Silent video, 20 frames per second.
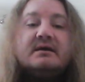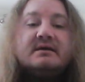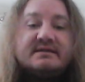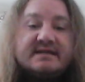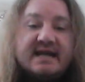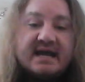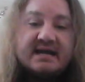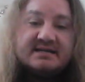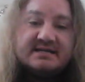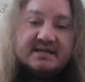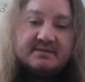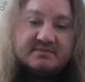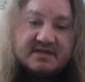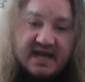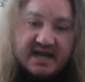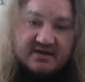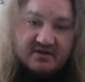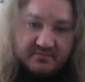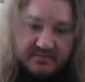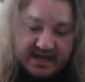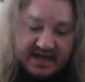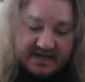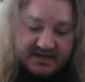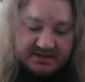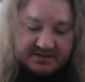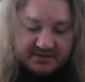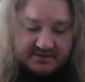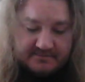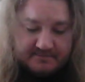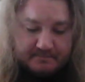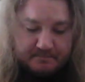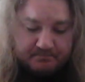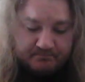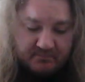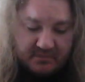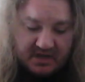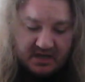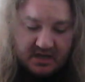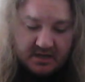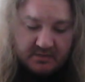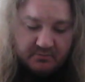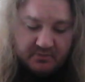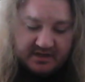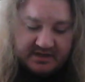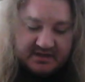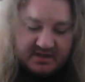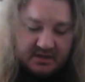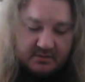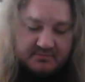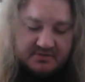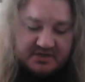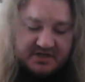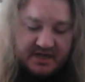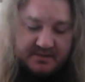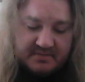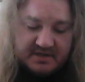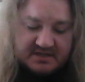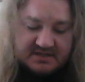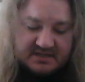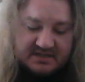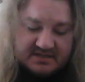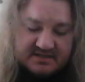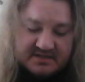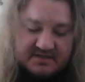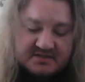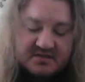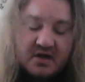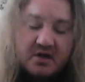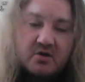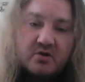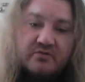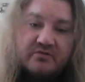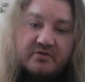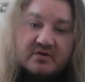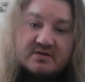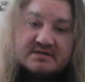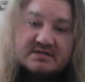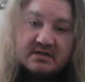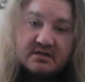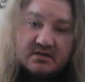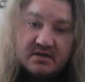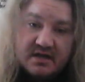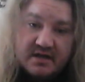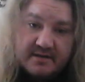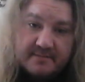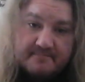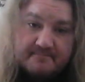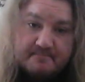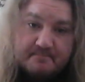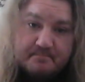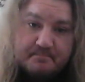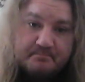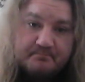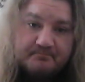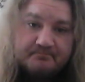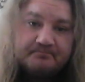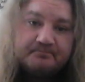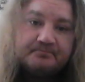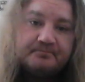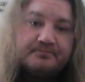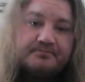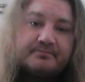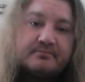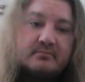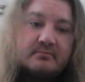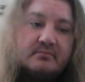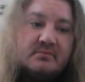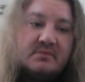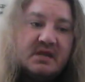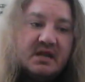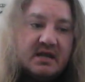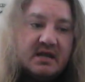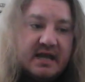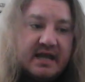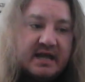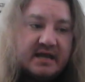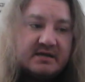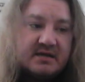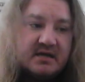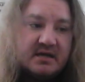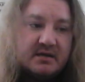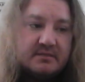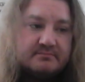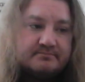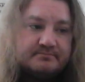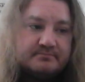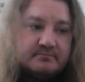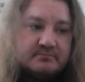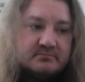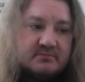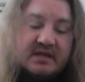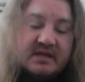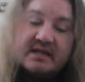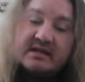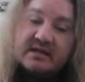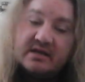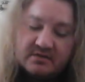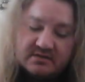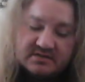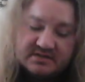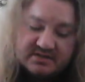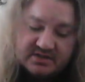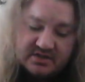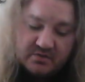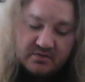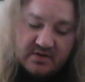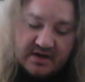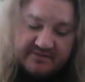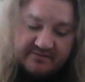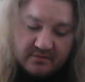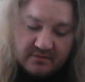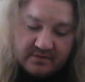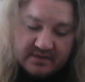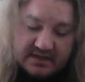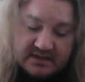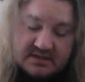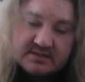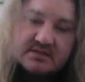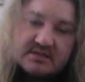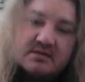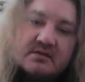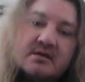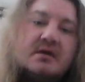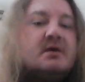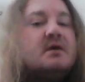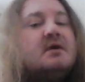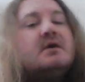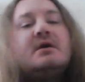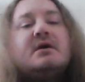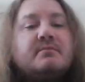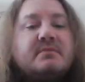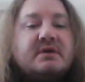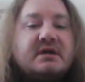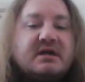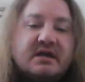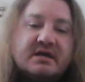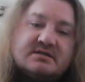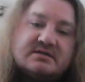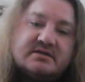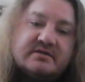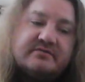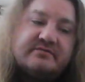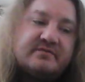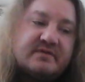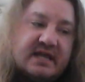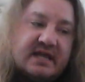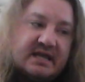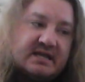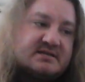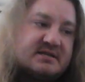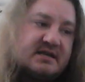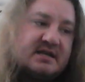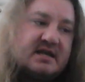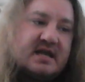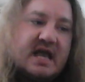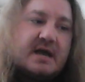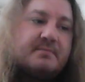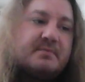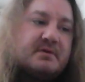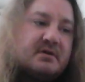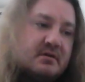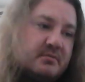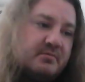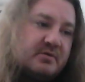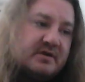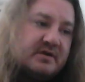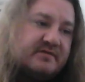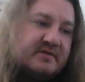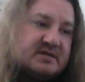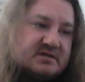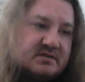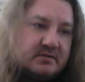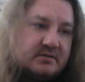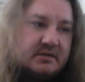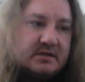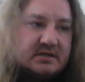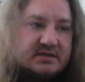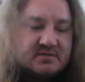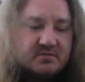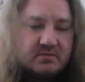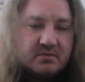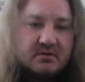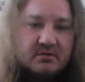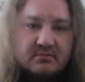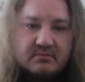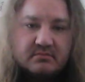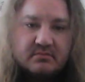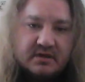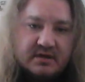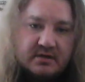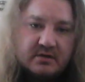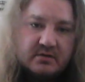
tag team title match with Sheamus and Cesaro versus the Club. And there's 2 referees because of things that had happened in the previous weeks where,